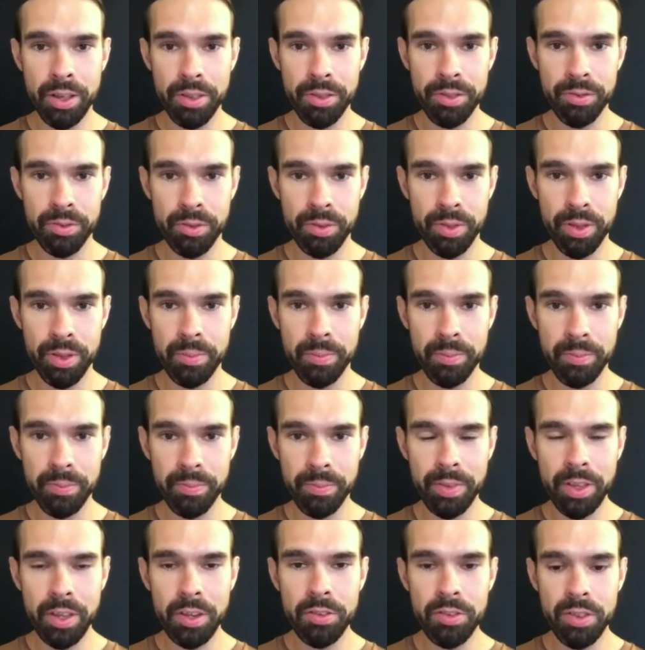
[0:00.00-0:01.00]
through them,
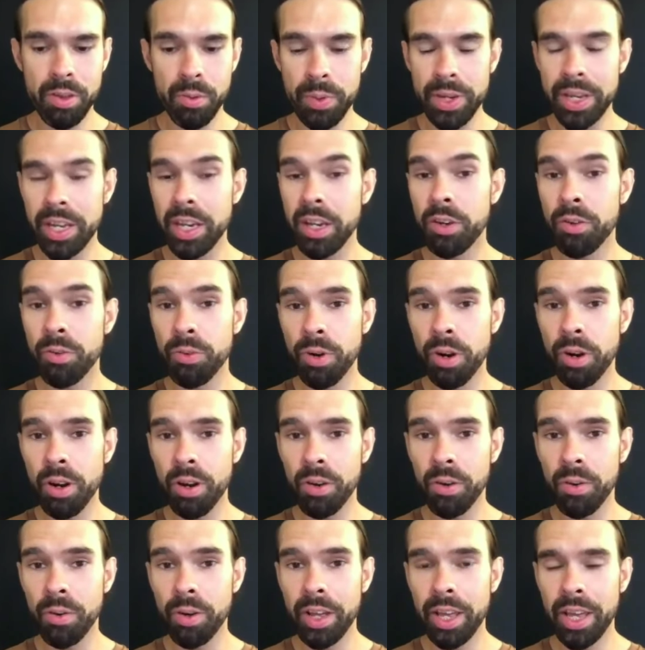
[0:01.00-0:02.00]
so that we can
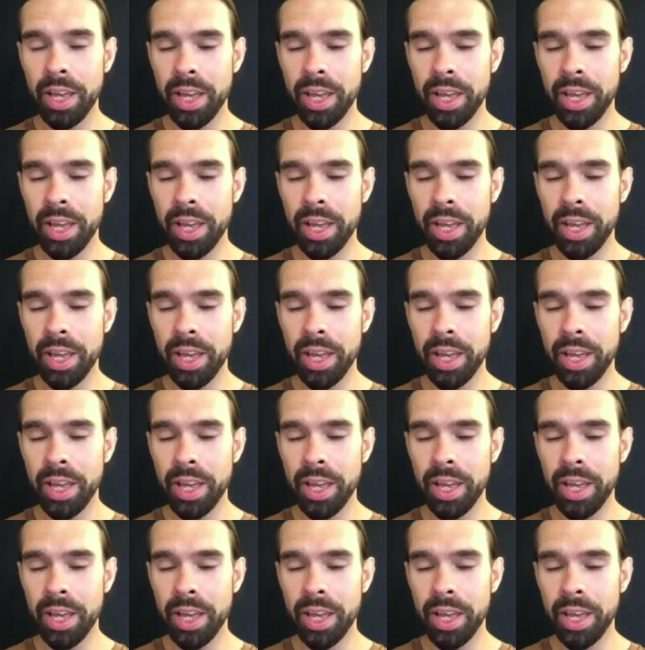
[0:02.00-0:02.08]
grow,